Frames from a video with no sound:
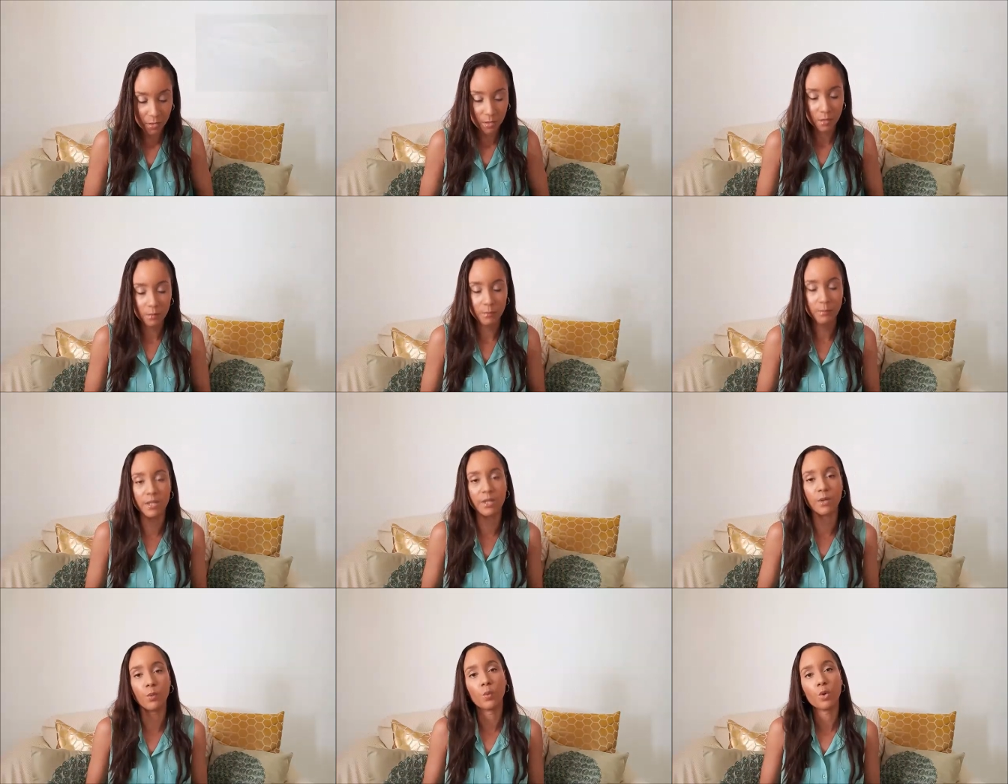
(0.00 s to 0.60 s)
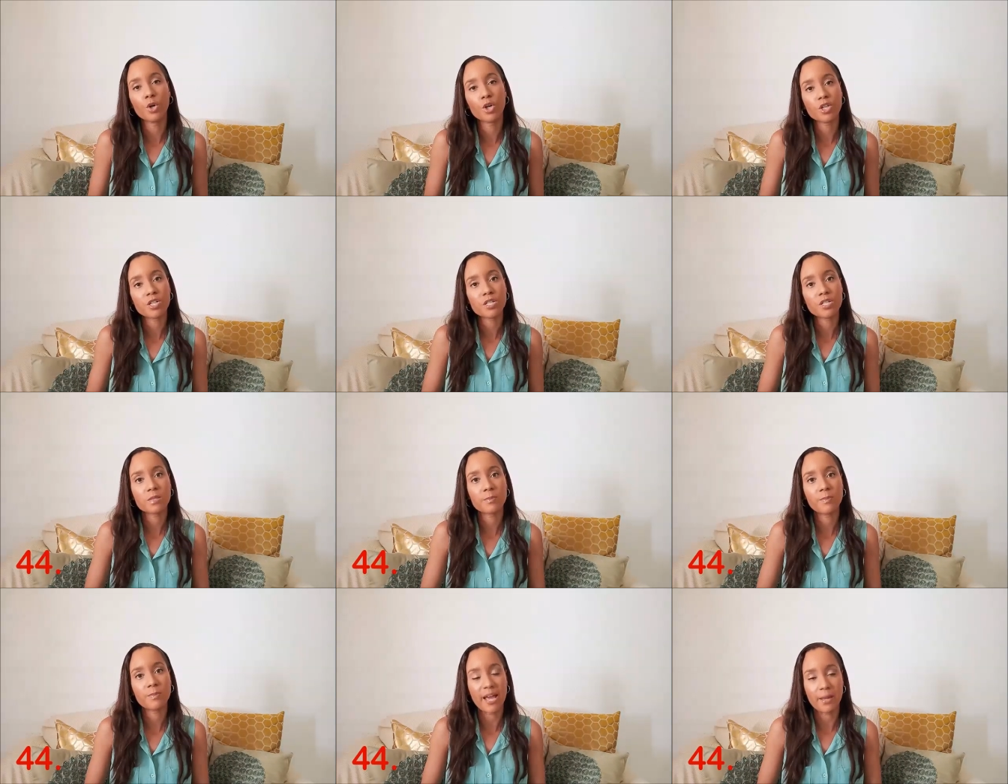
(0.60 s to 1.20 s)
My
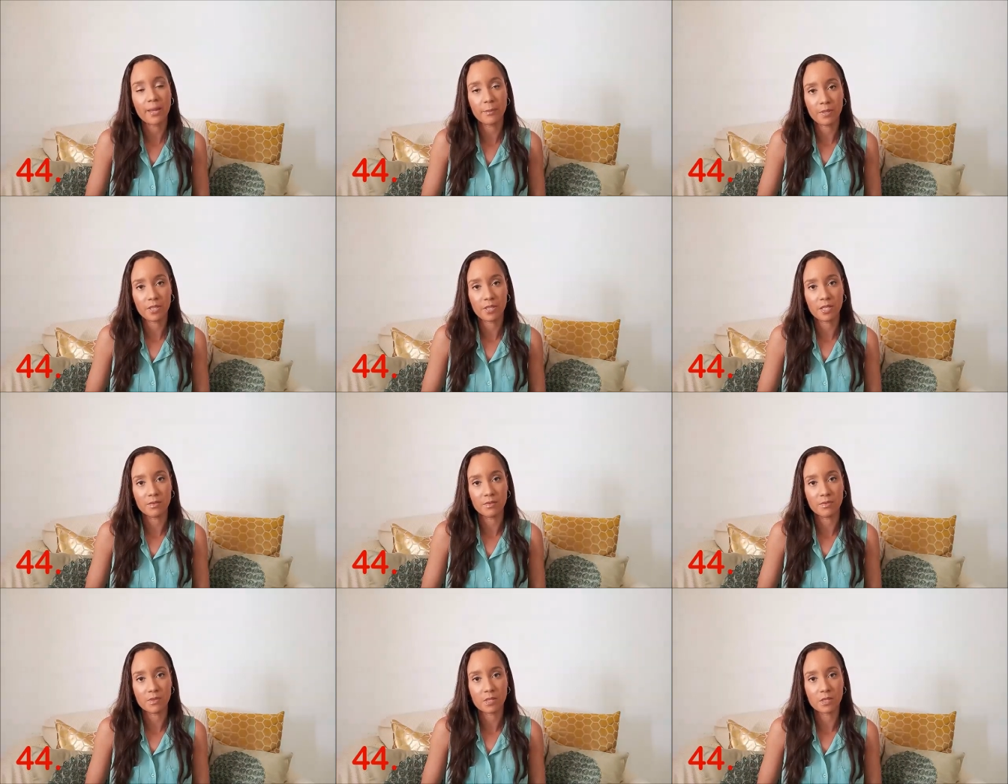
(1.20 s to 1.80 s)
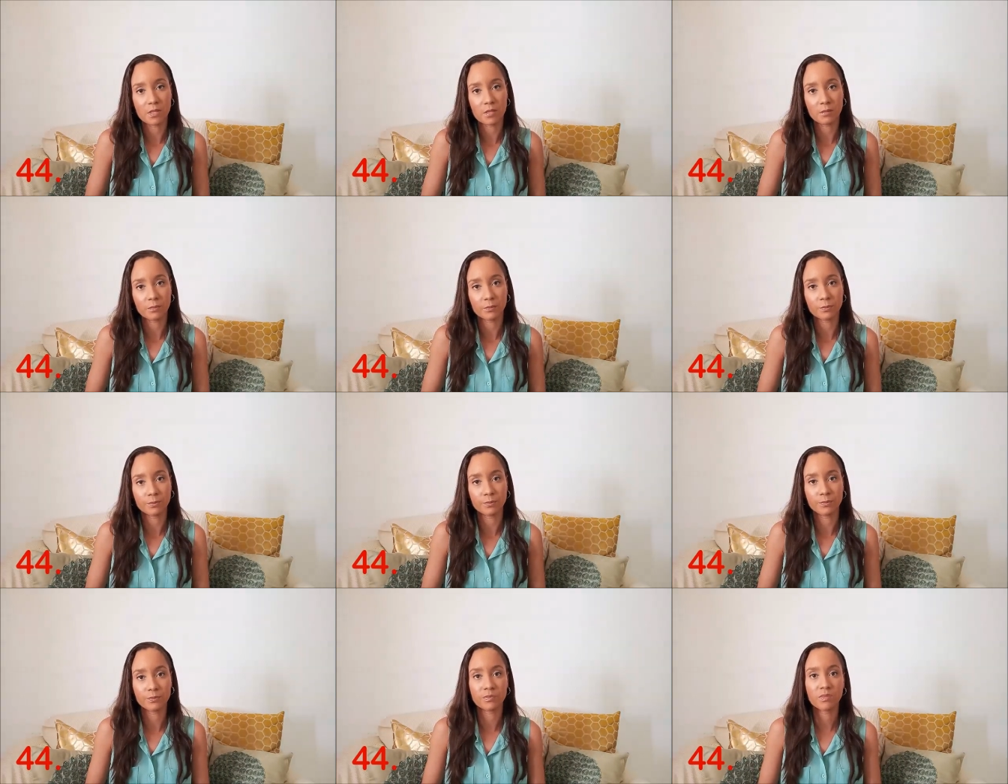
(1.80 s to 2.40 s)
worst pet peeves:
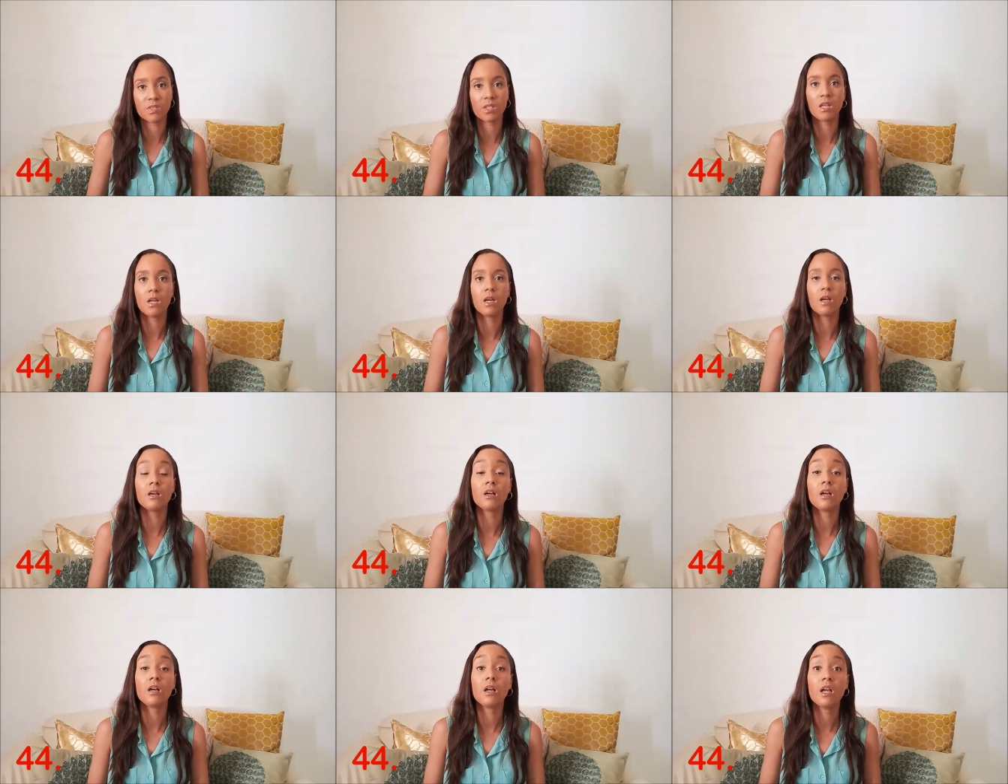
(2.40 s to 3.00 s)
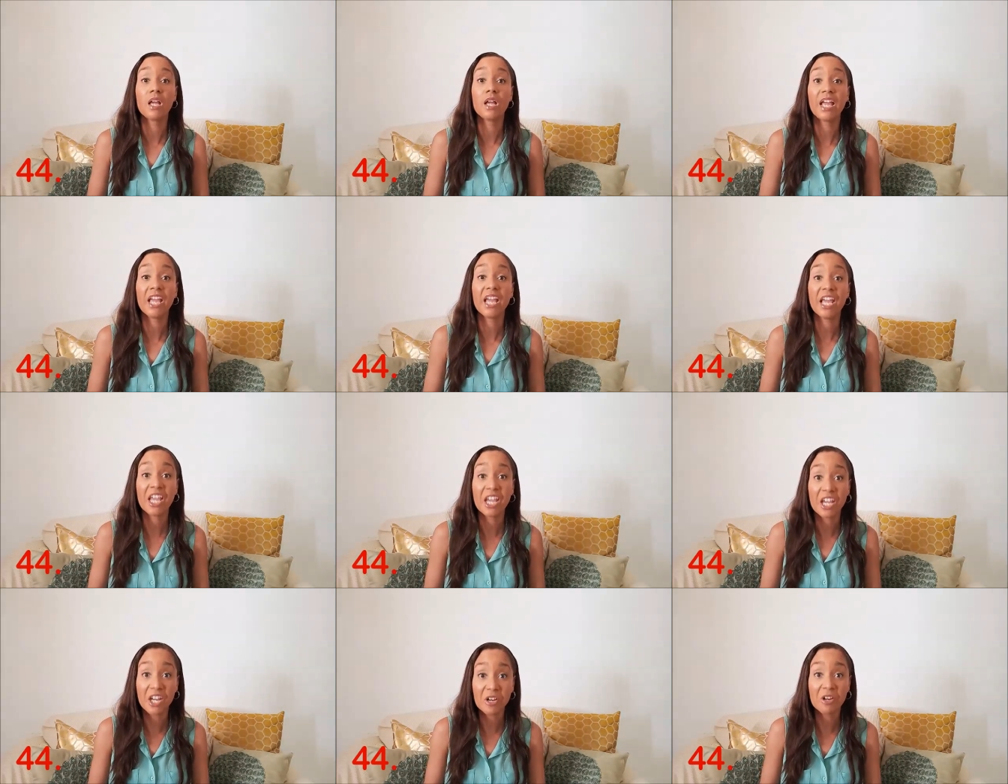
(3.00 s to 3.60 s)

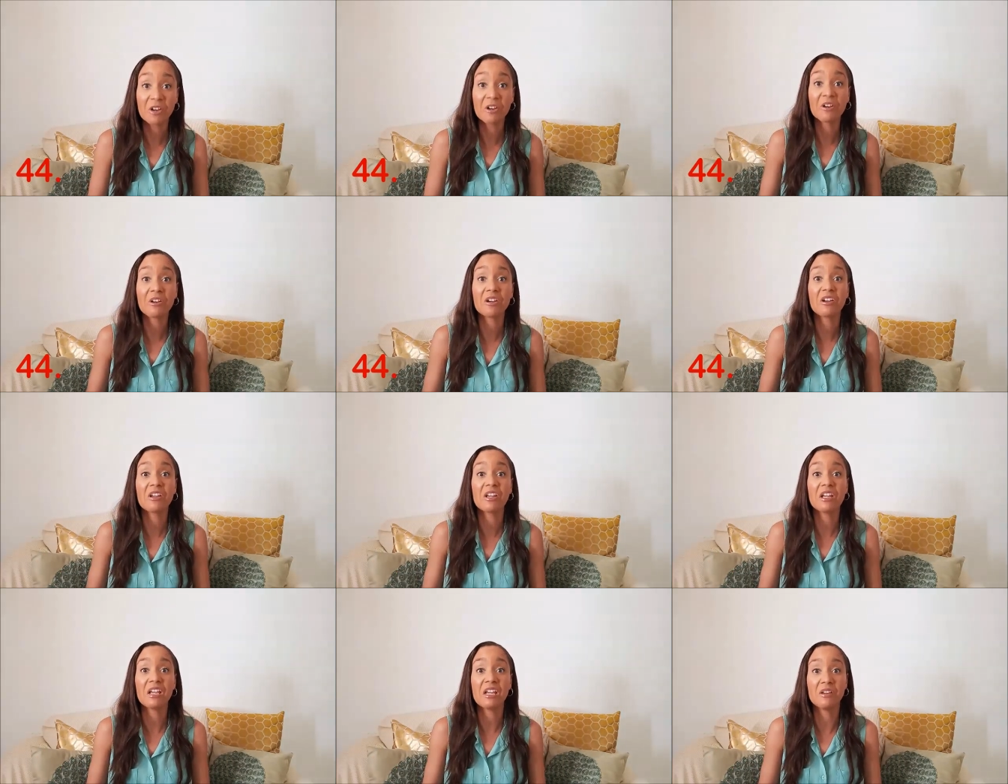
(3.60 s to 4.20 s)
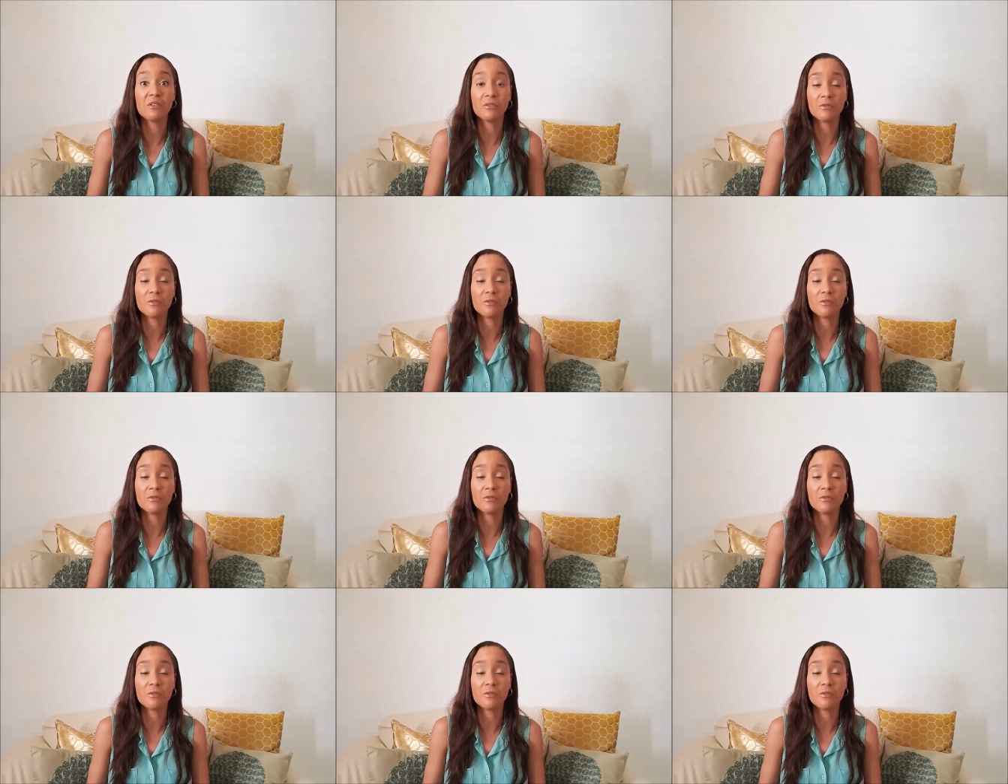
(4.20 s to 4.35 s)
hair in